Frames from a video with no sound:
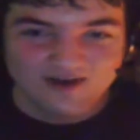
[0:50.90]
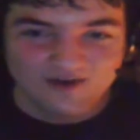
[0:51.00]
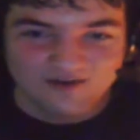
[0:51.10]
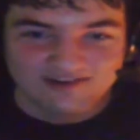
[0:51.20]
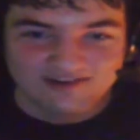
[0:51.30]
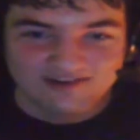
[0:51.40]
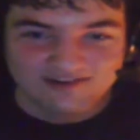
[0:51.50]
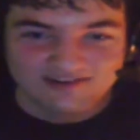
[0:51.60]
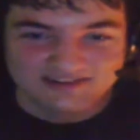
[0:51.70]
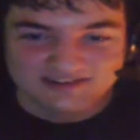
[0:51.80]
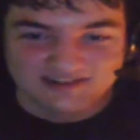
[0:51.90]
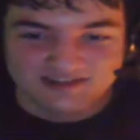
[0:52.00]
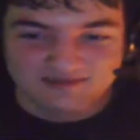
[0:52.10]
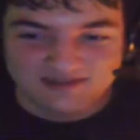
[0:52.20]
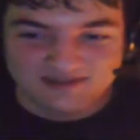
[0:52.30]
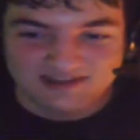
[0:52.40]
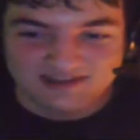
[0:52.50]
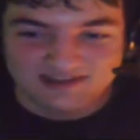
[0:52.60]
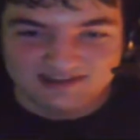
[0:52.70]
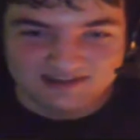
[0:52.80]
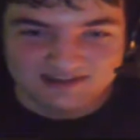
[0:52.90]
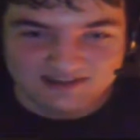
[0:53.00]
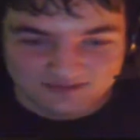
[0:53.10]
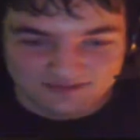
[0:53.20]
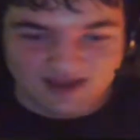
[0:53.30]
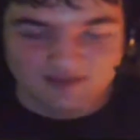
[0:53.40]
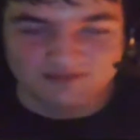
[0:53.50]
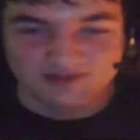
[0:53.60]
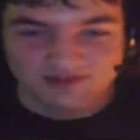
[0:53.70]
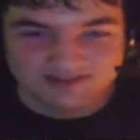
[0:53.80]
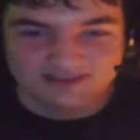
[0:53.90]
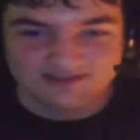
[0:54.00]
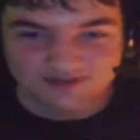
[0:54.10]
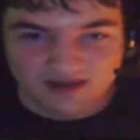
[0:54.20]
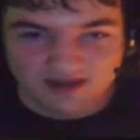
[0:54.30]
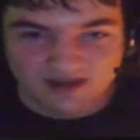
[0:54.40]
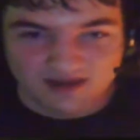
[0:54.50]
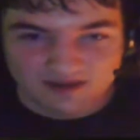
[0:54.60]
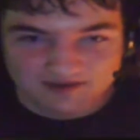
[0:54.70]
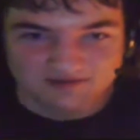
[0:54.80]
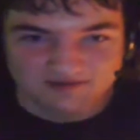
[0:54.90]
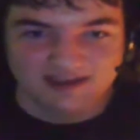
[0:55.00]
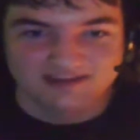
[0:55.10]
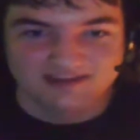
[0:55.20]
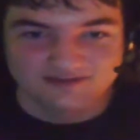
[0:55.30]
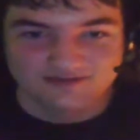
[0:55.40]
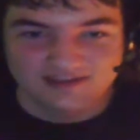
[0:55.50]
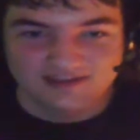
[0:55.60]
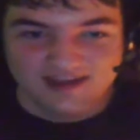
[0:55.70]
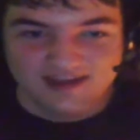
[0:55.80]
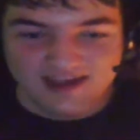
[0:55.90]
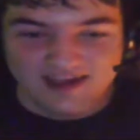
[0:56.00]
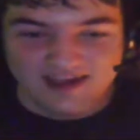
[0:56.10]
Or is it just going to be the map looks different, the mobs may be kind of different,